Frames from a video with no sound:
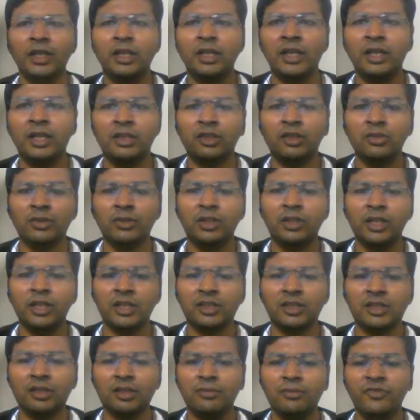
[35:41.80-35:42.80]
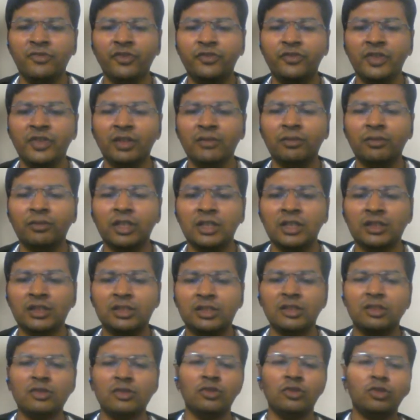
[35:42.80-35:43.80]
Like you take some 15 minutes
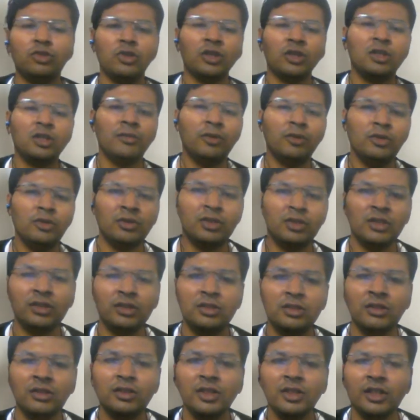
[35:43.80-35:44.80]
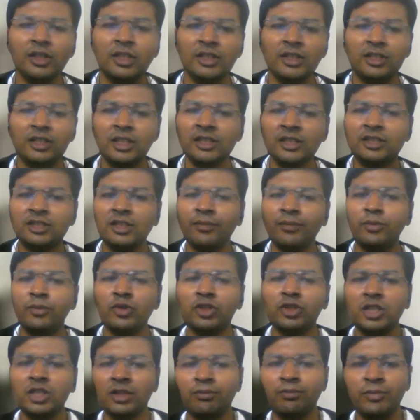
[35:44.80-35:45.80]
to talk about just the
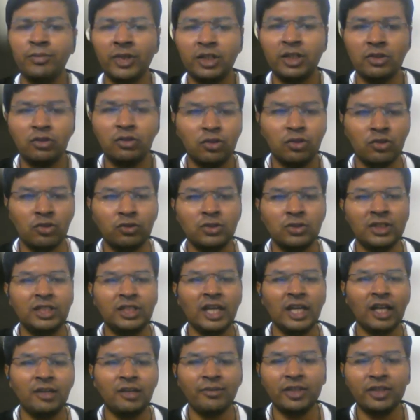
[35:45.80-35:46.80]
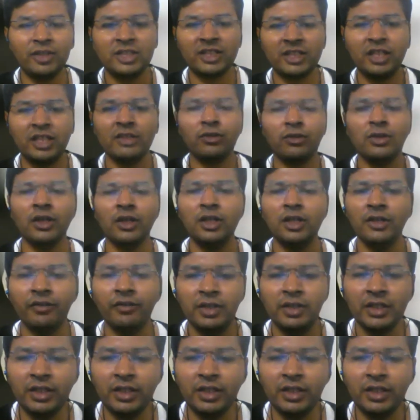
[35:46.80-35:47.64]
project, but go to that much granular level